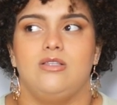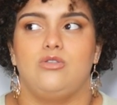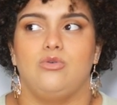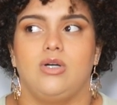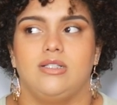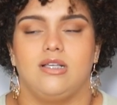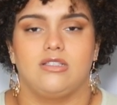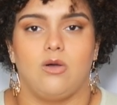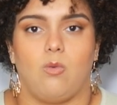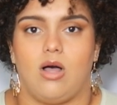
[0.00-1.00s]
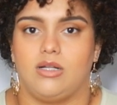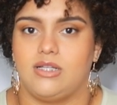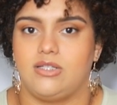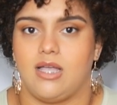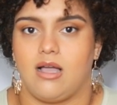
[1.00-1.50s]
to conduct a
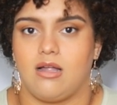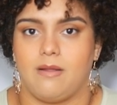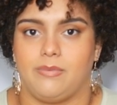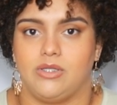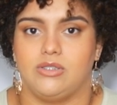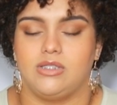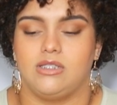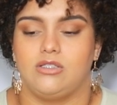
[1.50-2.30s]
wellness check on a person.